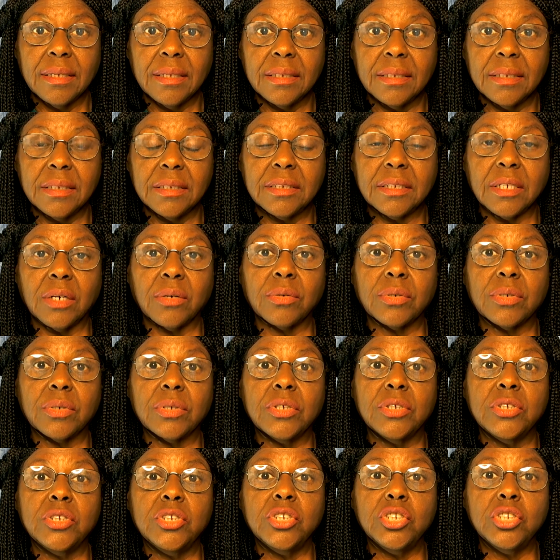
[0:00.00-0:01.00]
So
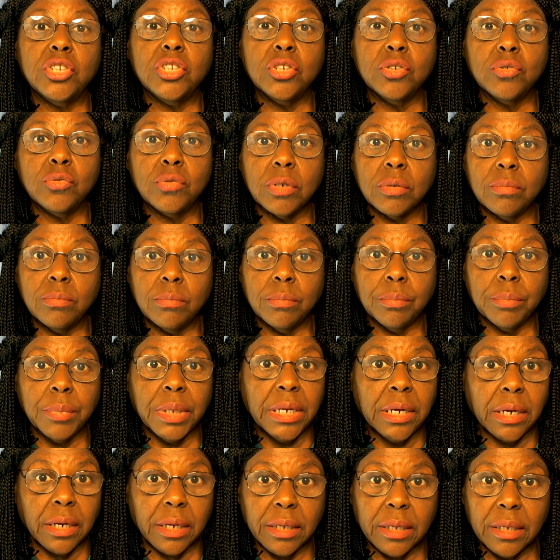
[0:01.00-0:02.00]
you
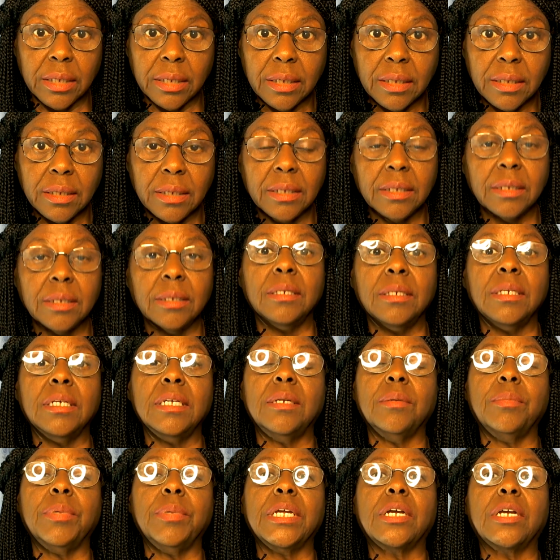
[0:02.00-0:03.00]
need
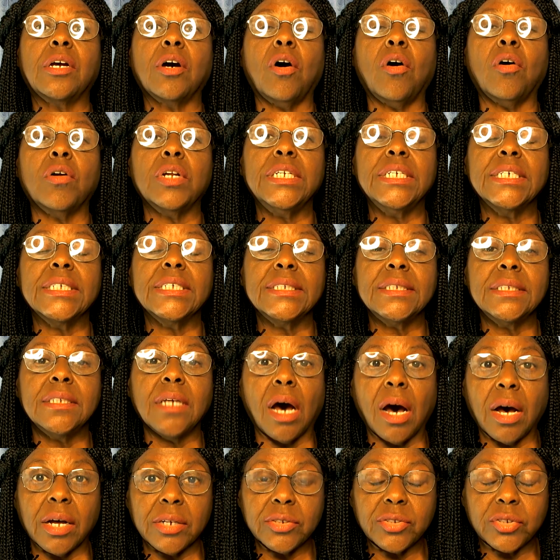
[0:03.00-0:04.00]
to be calling your
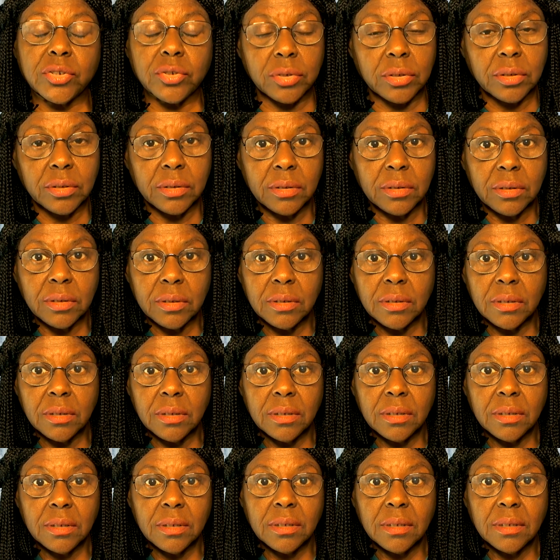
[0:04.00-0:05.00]
doctor.
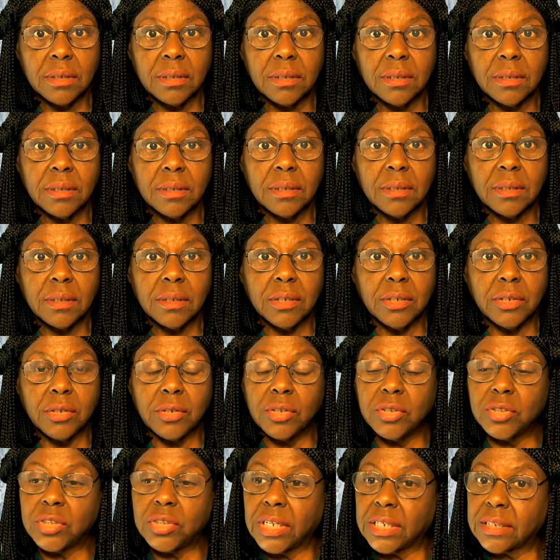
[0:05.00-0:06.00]
You
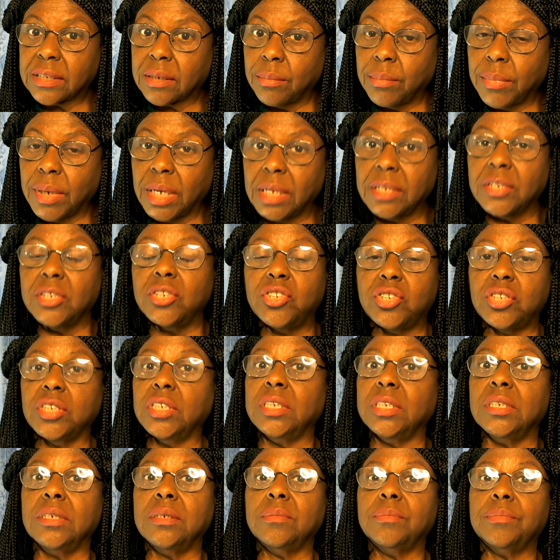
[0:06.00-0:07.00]
can take the Mullein
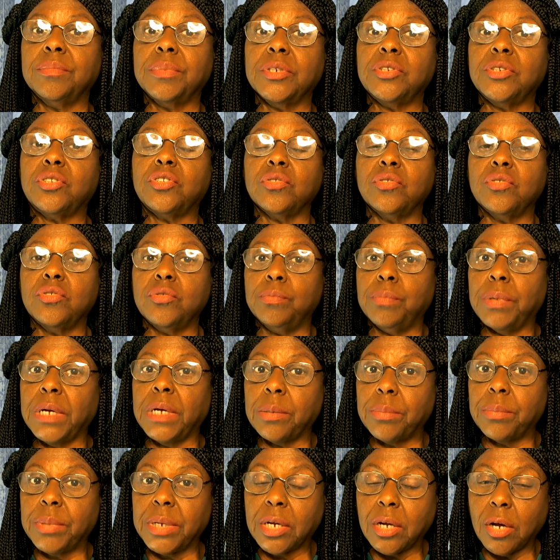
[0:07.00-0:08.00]
tea, but you
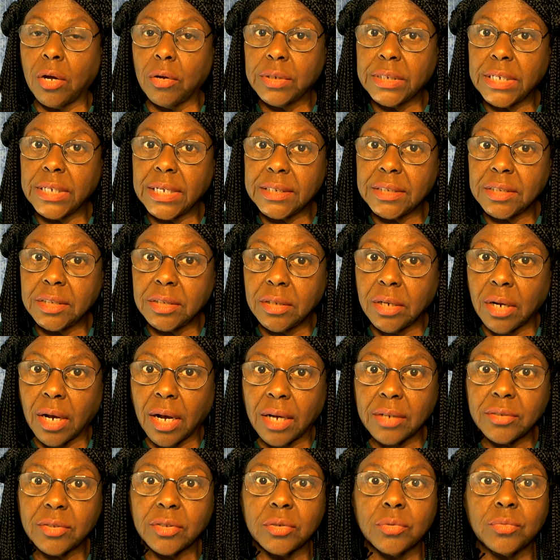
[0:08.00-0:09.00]
better be calling that
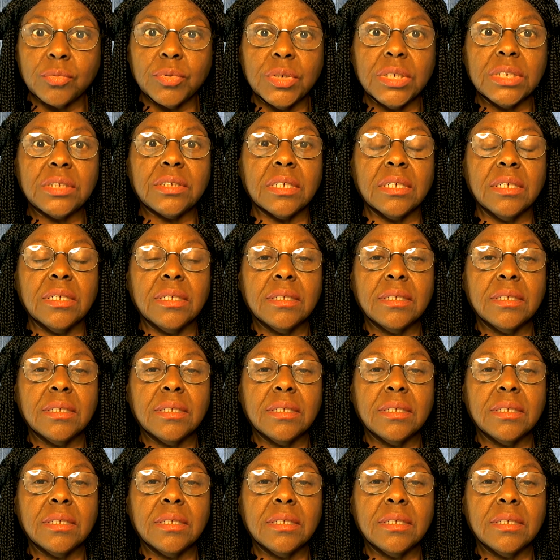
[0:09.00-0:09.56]
doctor with it.